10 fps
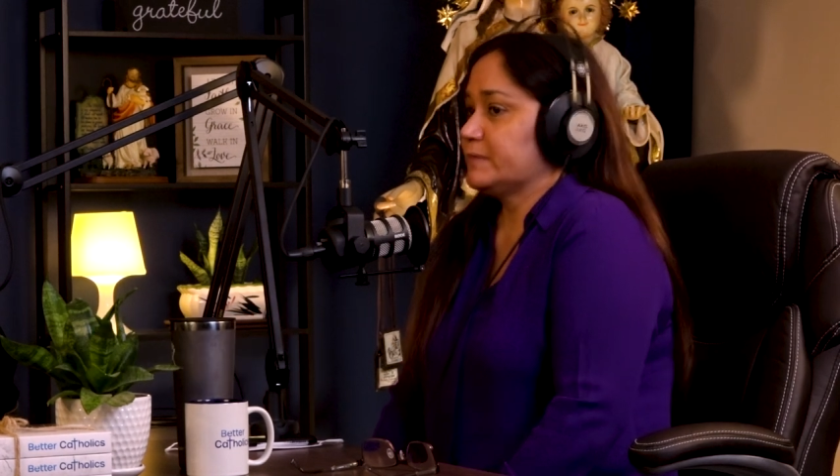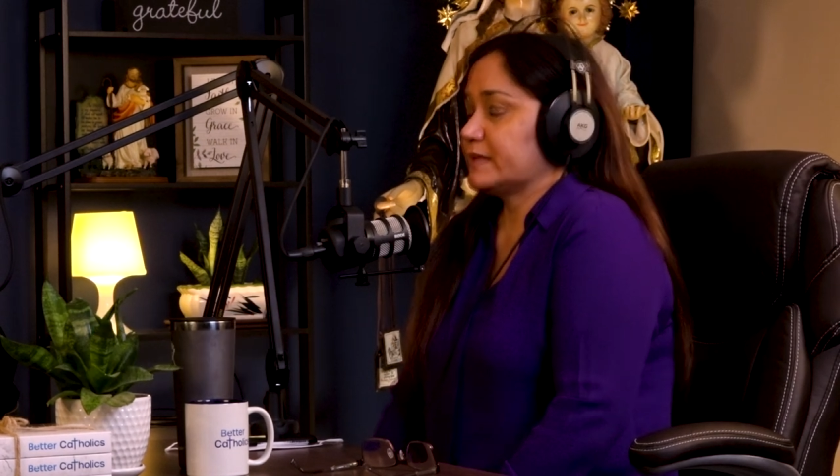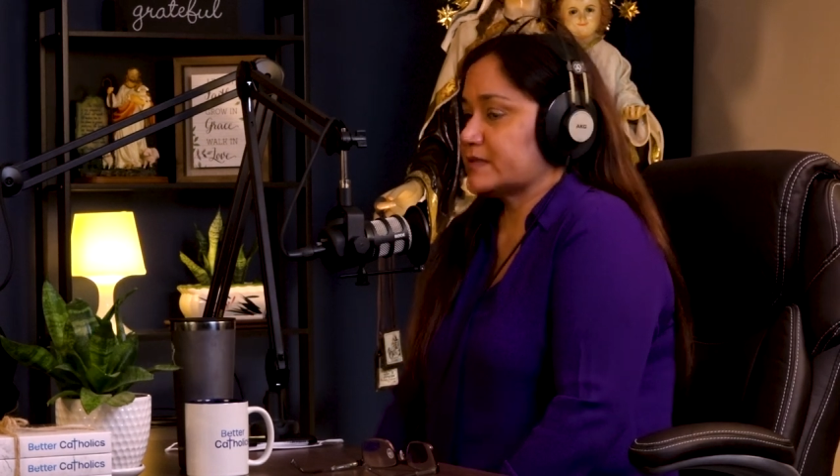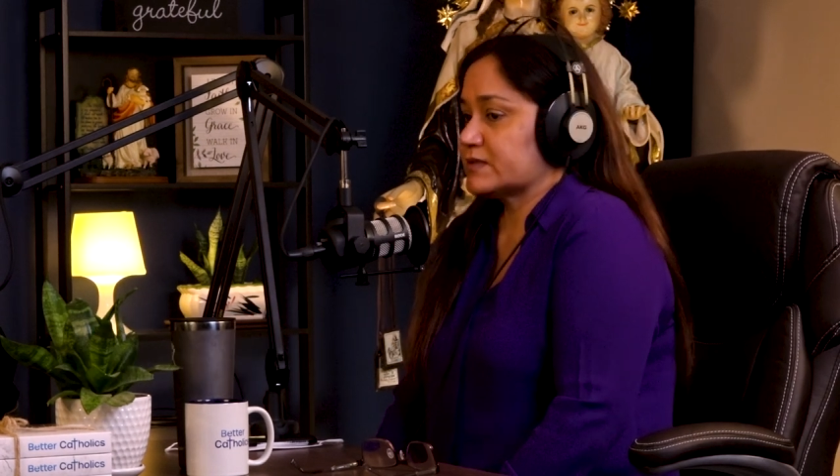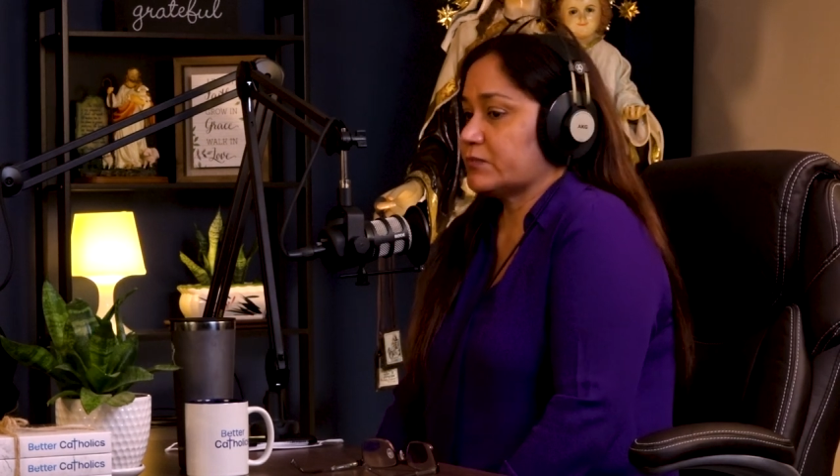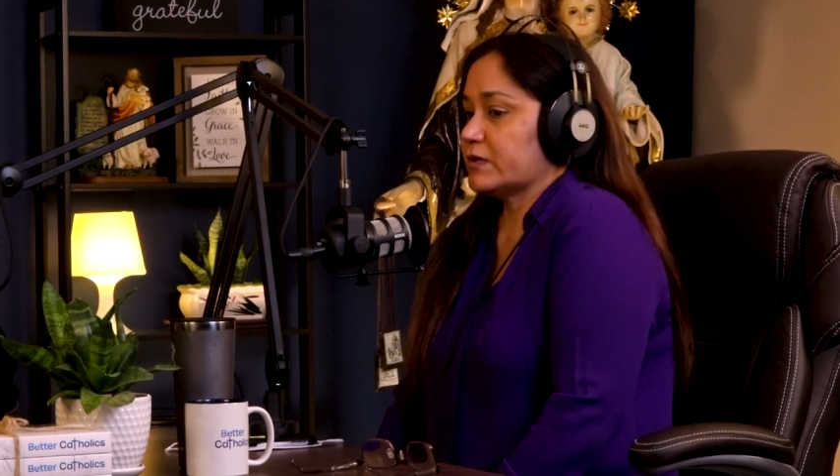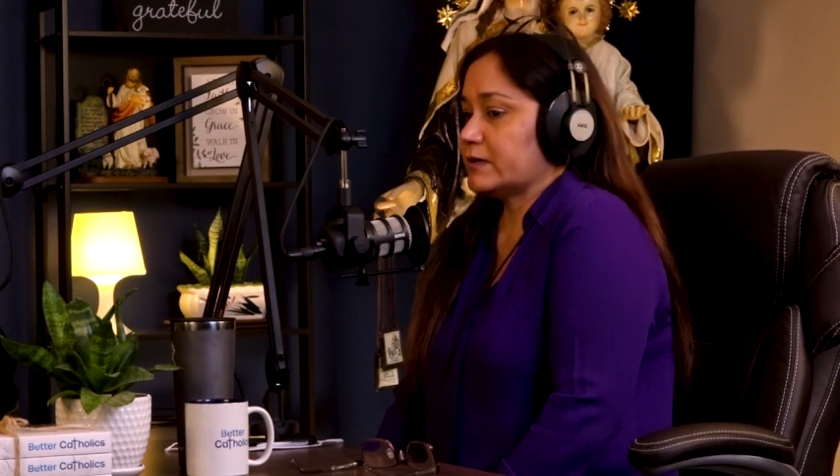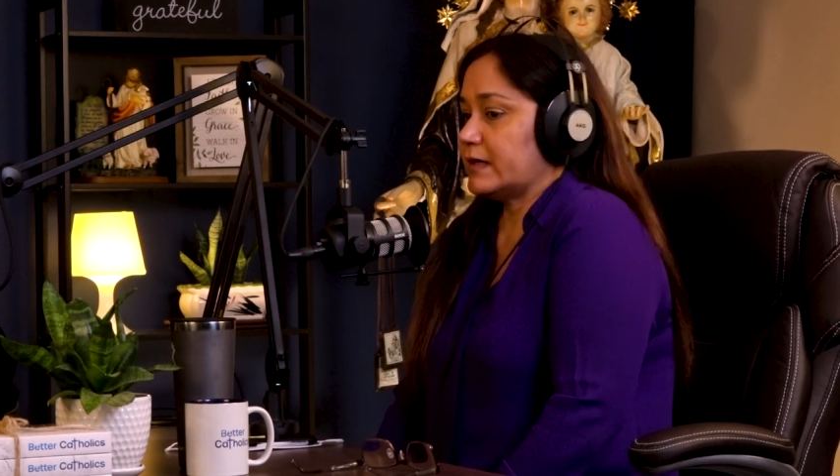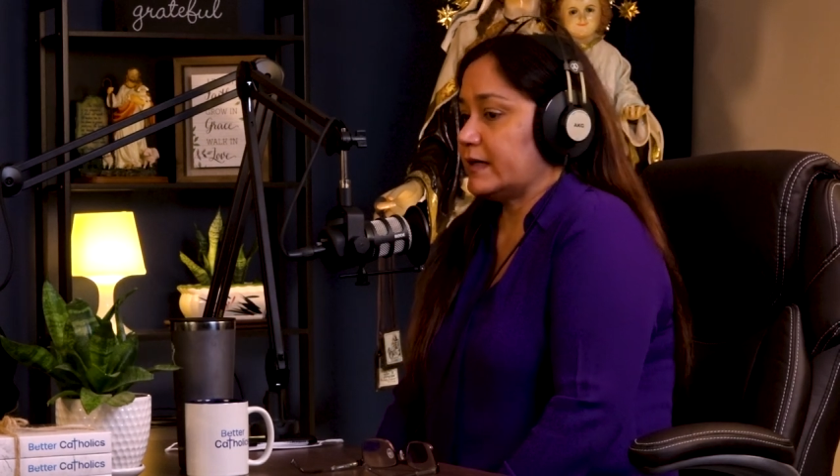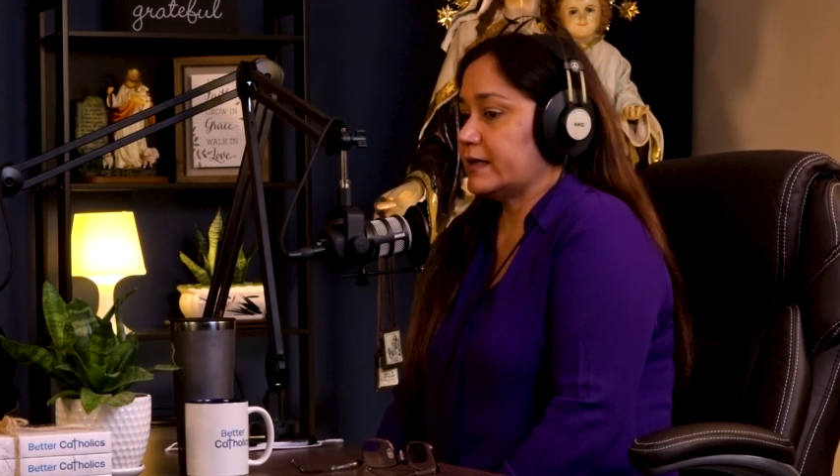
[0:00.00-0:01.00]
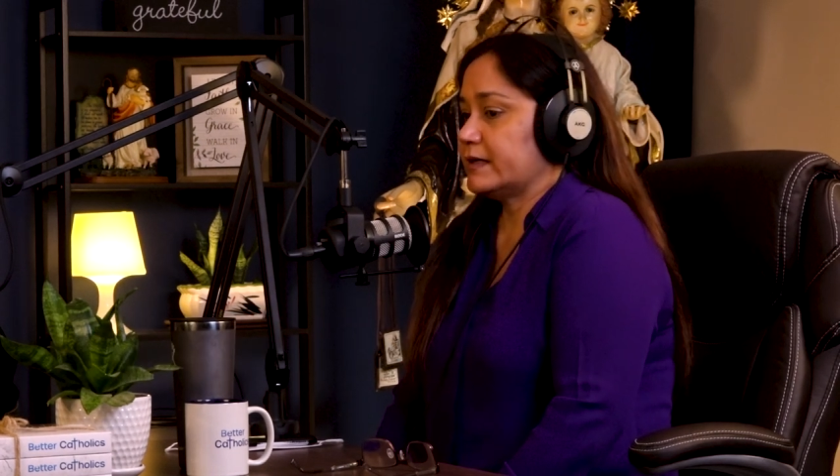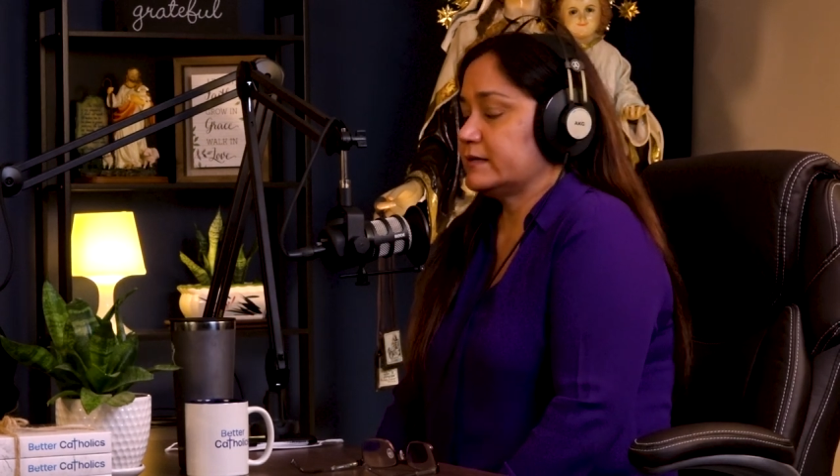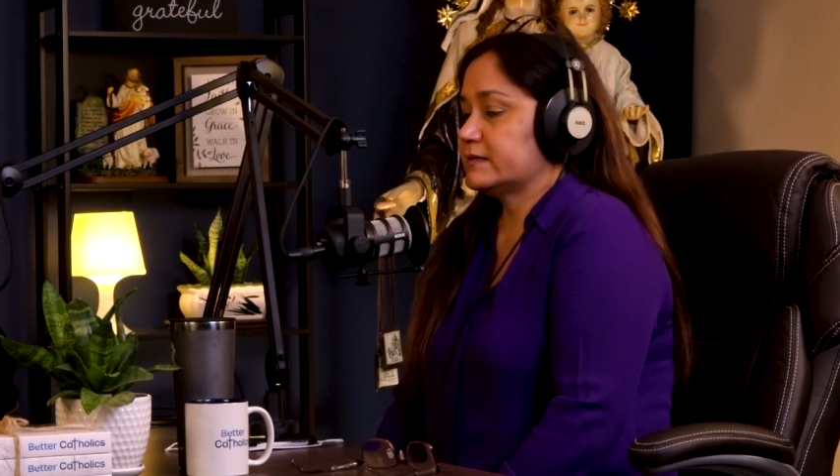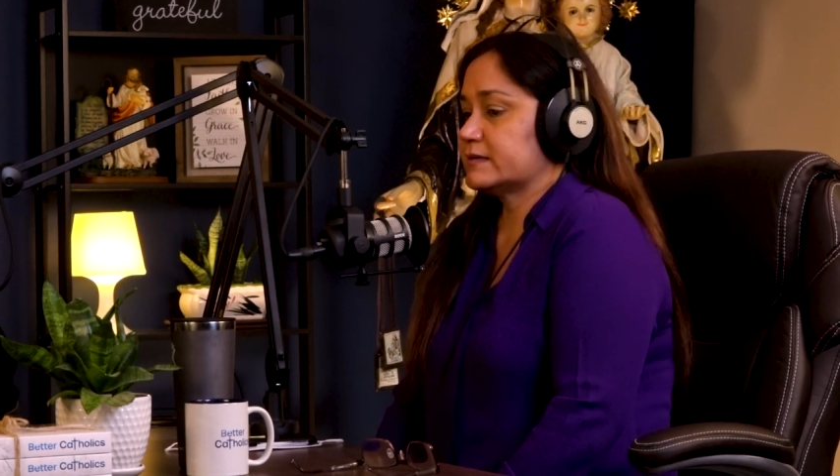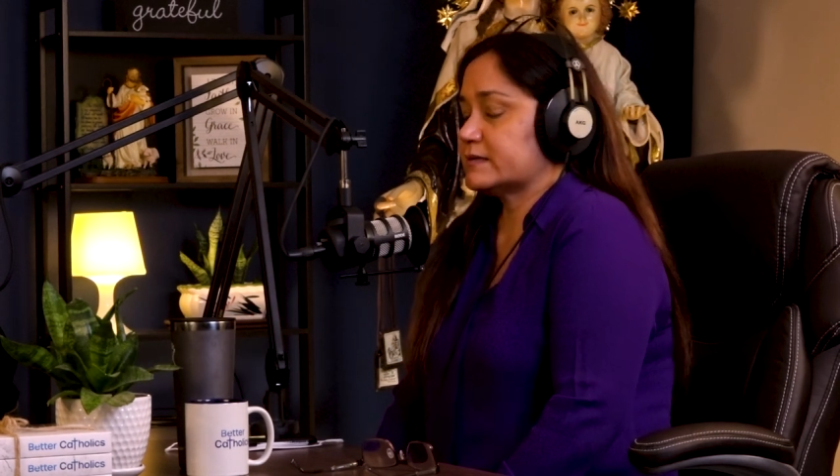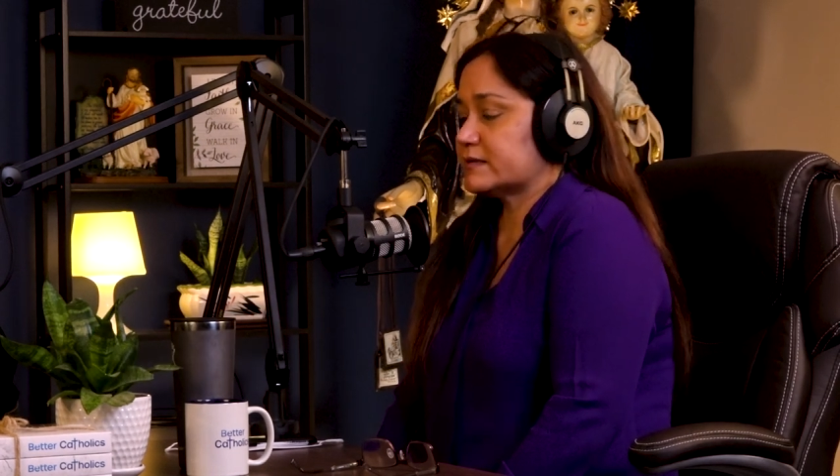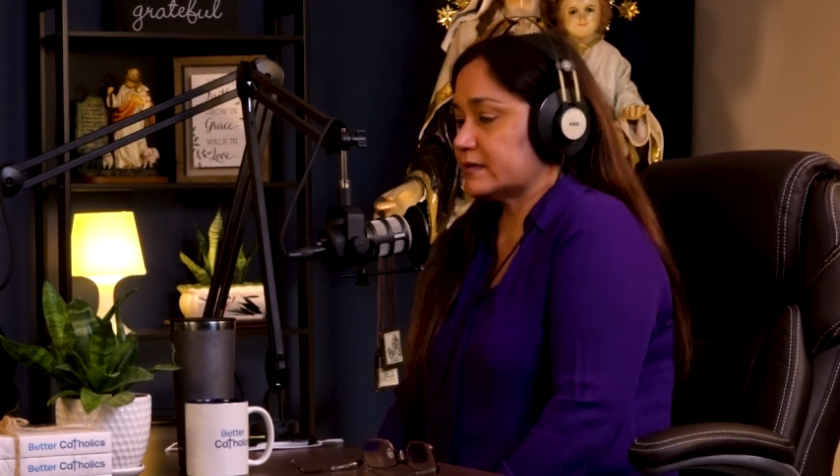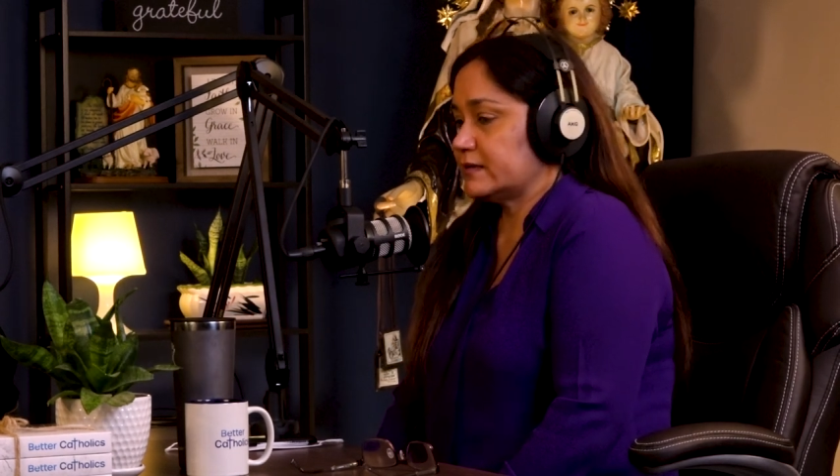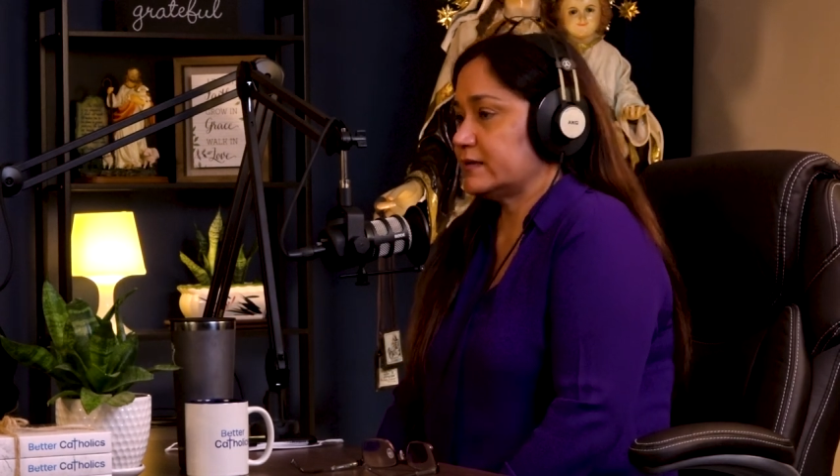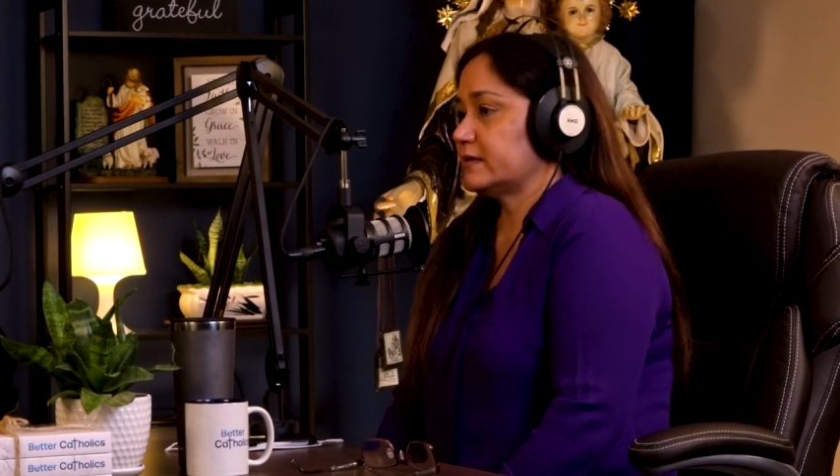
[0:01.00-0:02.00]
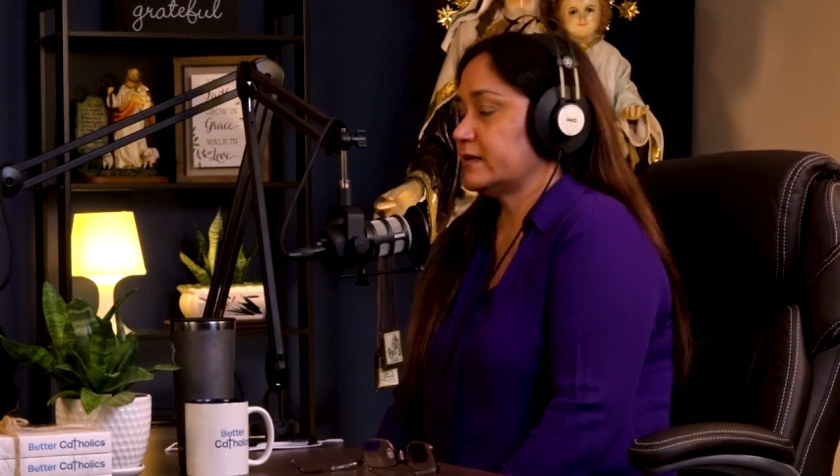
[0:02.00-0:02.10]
That's where I sit